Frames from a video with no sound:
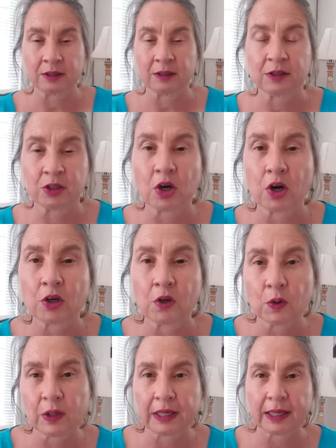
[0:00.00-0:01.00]
start
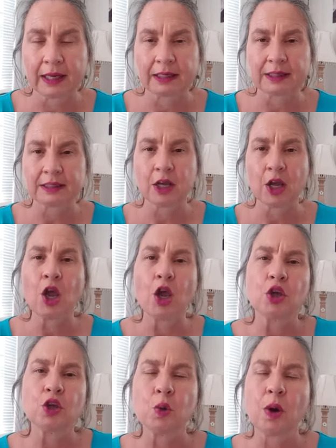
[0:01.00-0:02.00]
looking at it.
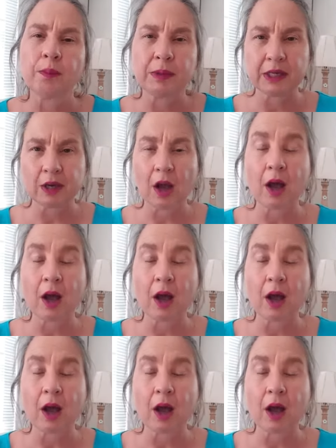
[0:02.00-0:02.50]
You are being